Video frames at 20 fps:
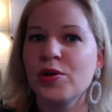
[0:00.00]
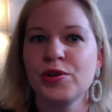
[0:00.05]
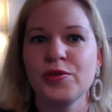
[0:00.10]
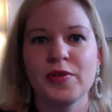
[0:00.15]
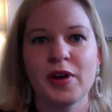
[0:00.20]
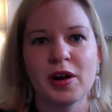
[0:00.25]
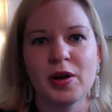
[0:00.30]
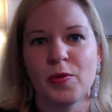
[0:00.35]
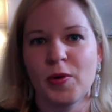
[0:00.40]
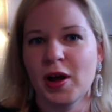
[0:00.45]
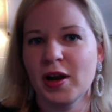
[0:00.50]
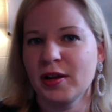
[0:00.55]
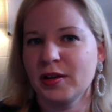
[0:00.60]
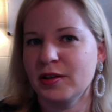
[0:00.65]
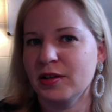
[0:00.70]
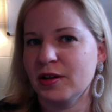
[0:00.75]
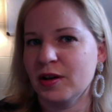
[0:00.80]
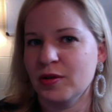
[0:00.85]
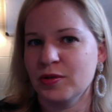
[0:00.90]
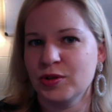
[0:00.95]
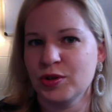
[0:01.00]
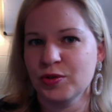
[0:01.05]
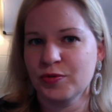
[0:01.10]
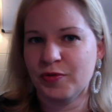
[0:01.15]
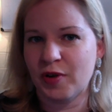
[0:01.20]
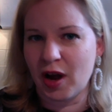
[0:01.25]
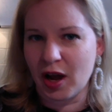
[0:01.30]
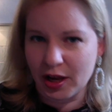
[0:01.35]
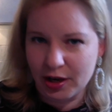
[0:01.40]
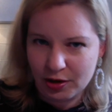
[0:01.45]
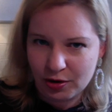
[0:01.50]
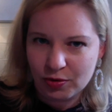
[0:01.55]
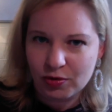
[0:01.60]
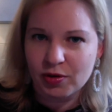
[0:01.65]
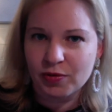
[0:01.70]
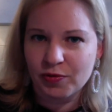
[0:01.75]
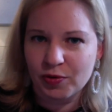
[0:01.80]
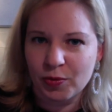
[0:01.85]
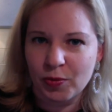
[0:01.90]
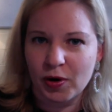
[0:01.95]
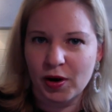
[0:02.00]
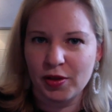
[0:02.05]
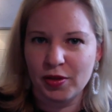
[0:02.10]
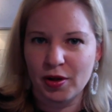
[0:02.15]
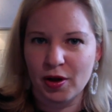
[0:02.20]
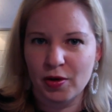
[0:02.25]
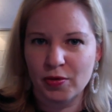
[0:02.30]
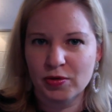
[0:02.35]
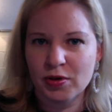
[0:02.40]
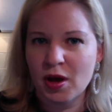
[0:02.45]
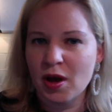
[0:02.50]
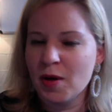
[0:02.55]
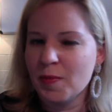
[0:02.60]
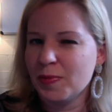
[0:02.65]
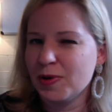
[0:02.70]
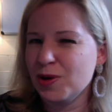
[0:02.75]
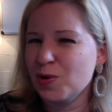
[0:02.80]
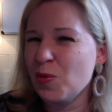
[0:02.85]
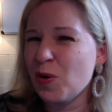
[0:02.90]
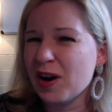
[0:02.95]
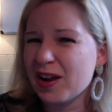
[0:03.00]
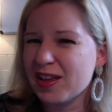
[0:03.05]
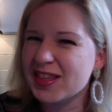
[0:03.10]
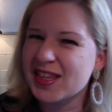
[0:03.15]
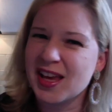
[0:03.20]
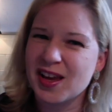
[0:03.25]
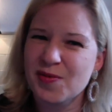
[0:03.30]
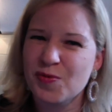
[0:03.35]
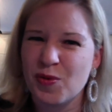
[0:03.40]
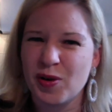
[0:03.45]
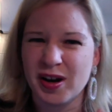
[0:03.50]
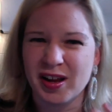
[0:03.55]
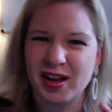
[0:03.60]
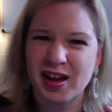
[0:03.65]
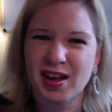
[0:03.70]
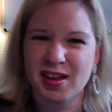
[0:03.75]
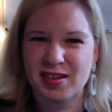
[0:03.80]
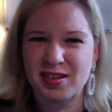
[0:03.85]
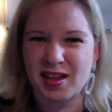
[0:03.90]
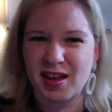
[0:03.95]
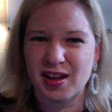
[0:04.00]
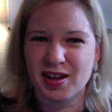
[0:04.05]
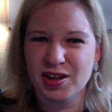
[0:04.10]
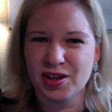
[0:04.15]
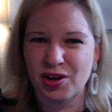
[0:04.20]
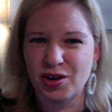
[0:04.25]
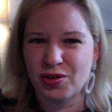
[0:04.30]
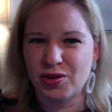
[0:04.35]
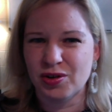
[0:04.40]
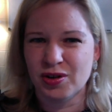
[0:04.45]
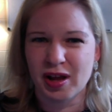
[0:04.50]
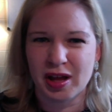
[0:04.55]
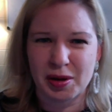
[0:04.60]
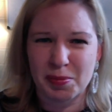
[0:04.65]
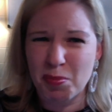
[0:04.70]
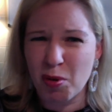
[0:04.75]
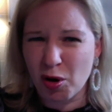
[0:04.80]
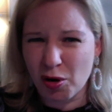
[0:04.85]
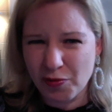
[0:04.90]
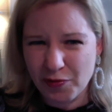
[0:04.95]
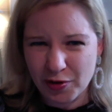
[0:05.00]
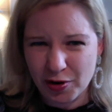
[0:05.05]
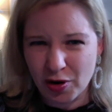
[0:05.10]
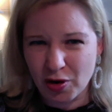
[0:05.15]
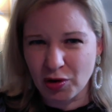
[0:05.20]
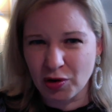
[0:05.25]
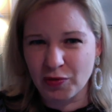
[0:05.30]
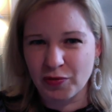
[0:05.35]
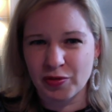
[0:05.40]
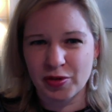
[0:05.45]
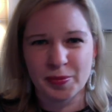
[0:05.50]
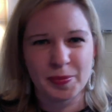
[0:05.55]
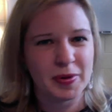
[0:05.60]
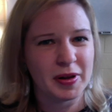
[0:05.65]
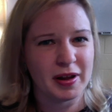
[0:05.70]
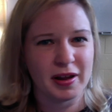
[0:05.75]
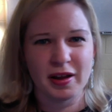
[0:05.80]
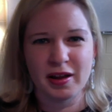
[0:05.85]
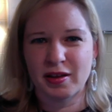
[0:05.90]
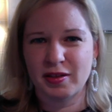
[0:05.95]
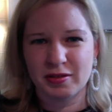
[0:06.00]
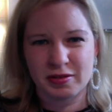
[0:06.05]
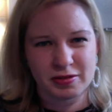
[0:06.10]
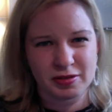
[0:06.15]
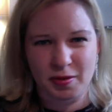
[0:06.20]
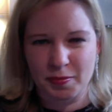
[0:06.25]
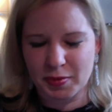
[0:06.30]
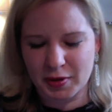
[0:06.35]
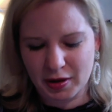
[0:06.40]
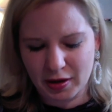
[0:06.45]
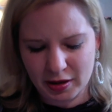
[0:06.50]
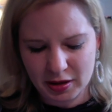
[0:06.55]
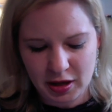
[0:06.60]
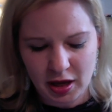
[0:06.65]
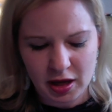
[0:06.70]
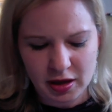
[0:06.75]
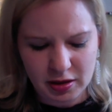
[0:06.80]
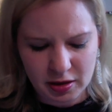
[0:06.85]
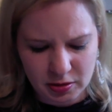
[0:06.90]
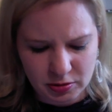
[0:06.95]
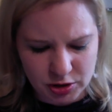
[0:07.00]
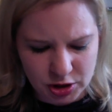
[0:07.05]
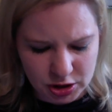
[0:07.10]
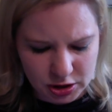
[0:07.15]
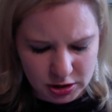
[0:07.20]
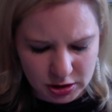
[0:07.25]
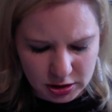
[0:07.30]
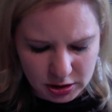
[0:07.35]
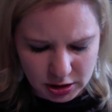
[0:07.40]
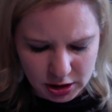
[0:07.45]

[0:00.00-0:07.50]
got a wedding to go to, fine, use it for one of those. But you want to save one in case, like, you're like barfing all over the place or something like that. So just